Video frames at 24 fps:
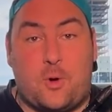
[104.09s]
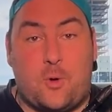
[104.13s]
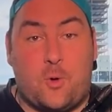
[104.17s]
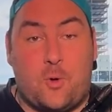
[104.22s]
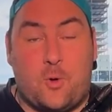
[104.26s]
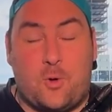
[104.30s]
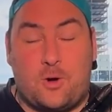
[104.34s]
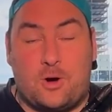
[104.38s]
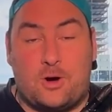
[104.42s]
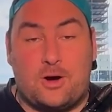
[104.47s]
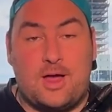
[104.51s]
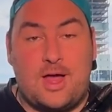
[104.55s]

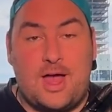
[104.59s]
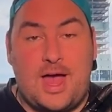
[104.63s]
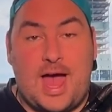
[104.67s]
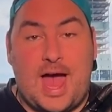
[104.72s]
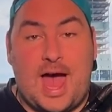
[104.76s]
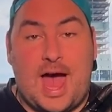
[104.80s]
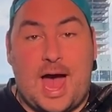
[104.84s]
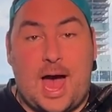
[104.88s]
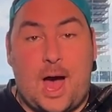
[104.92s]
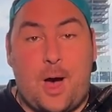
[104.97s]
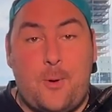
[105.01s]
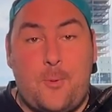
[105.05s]
Or
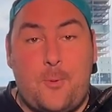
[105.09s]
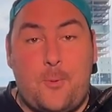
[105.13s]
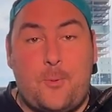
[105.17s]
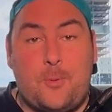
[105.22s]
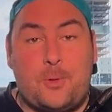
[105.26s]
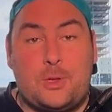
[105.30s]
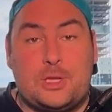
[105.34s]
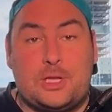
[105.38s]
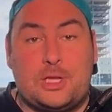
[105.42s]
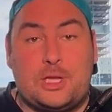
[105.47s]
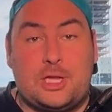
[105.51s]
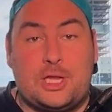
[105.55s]
how
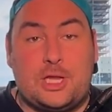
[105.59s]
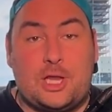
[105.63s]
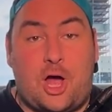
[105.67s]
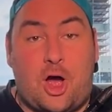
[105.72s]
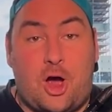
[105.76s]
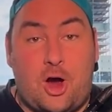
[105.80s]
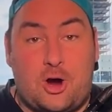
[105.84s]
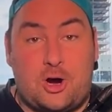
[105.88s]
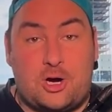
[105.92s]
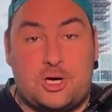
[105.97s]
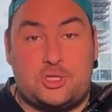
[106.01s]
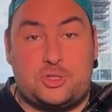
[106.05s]

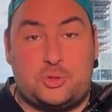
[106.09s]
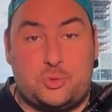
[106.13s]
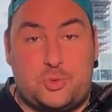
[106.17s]
large